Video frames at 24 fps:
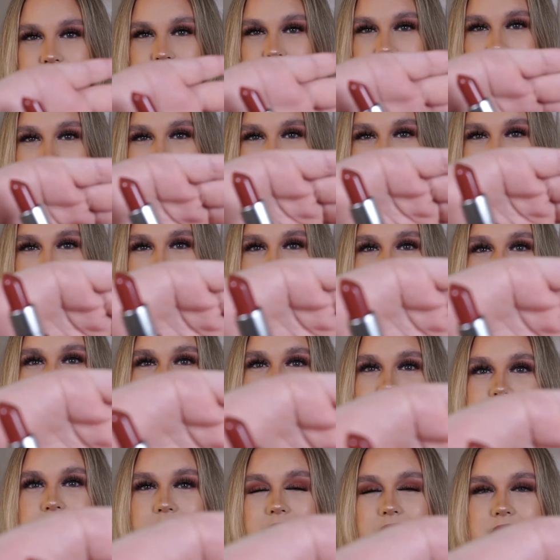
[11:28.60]
It's a bit on the
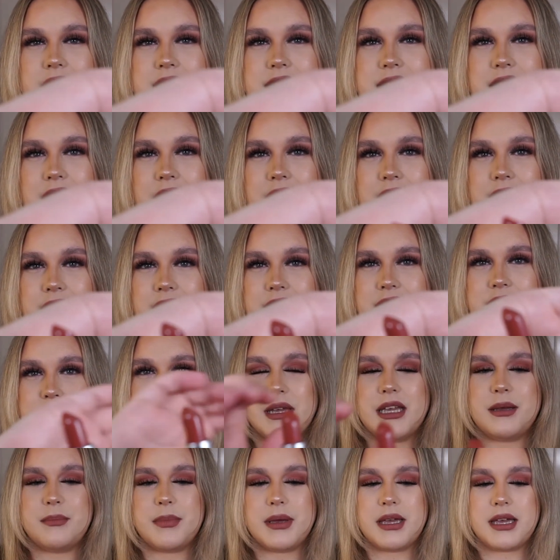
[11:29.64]
dark side,
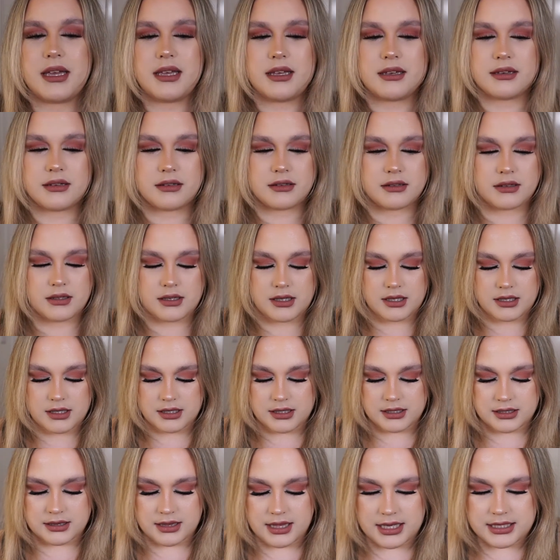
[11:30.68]
maybe.
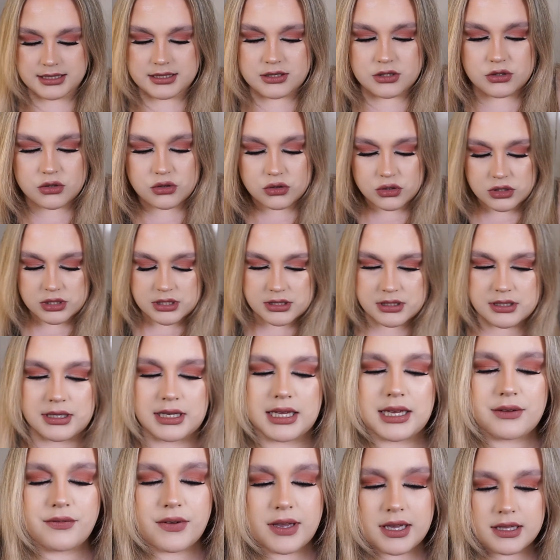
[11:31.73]
Let's just
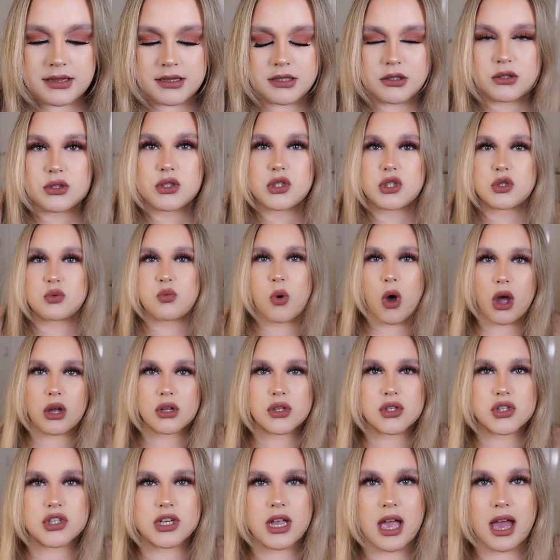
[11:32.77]
give it a little
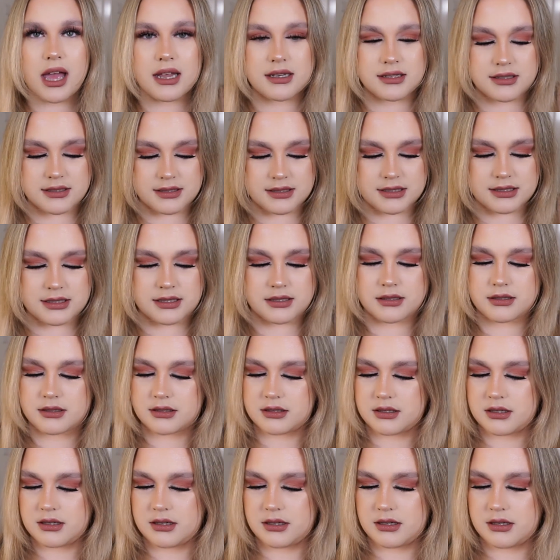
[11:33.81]
swatch, and
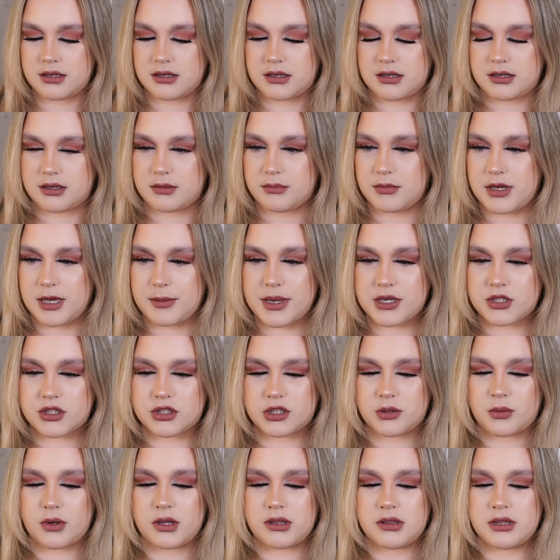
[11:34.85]
maybe I should
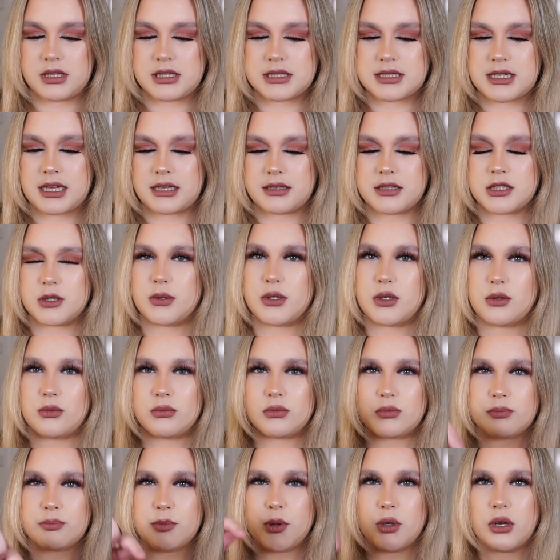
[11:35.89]
do it on this hand so I don't
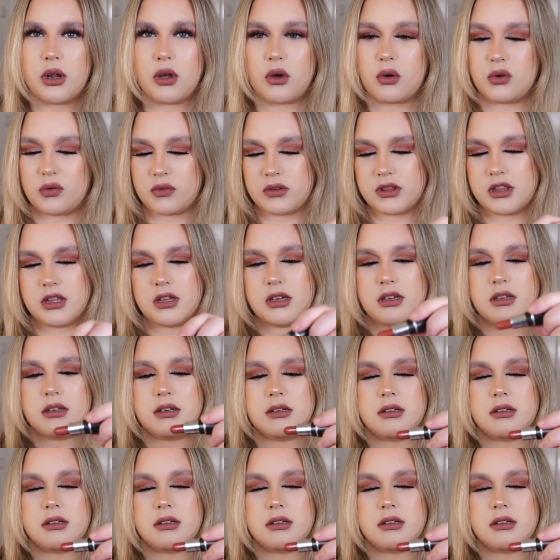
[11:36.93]
put it over the